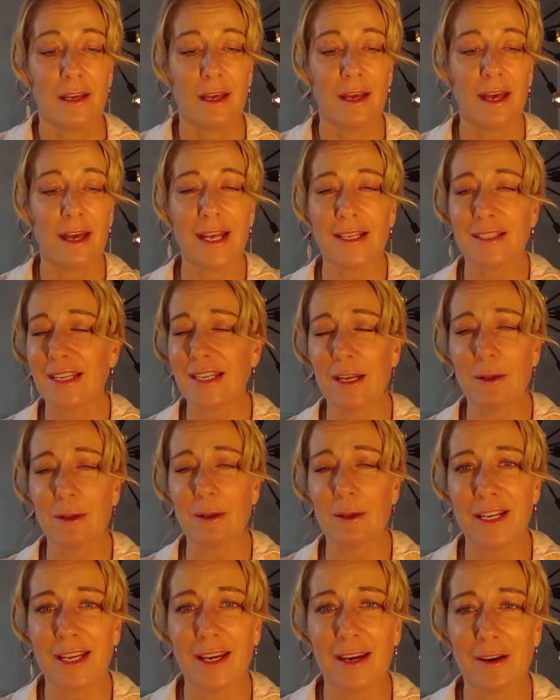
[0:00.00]
Has
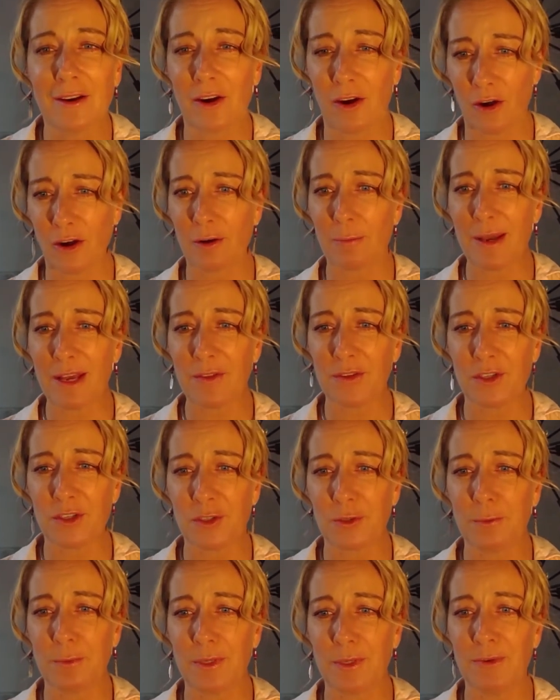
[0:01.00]
anyone here heard about the
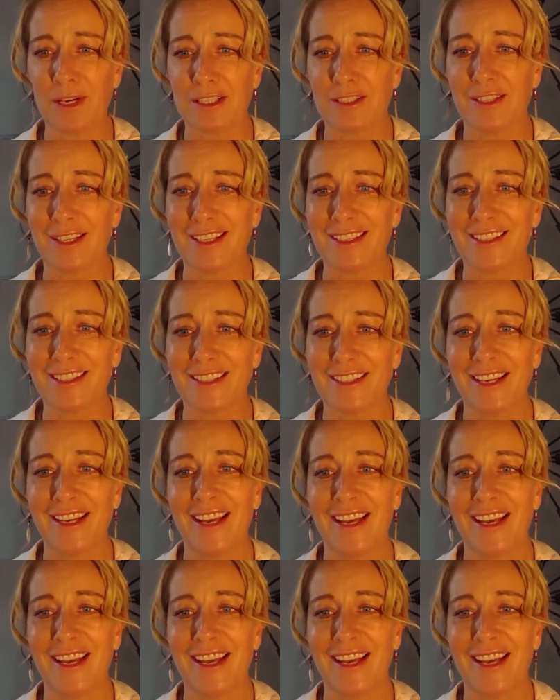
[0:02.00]
Schumann Resonance?